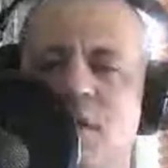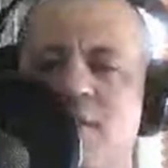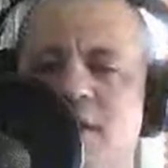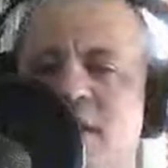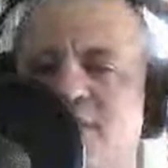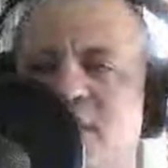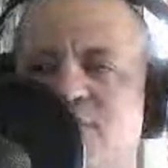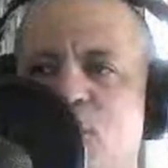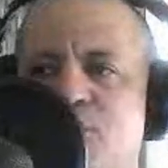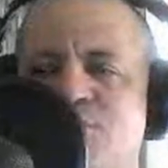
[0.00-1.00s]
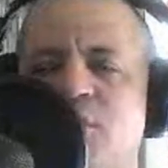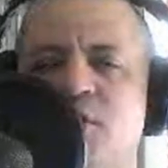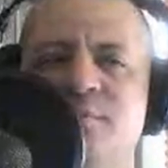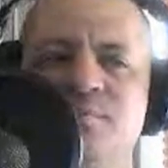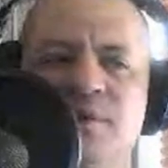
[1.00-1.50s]
I think that that's always
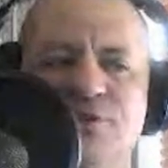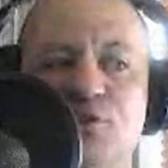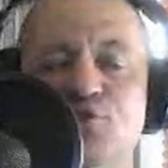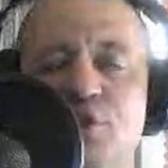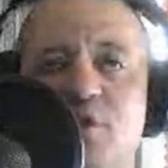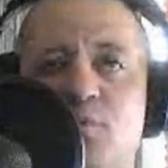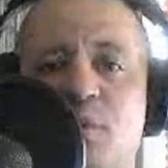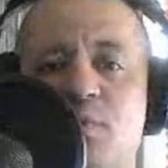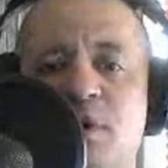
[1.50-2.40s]
good, because usually when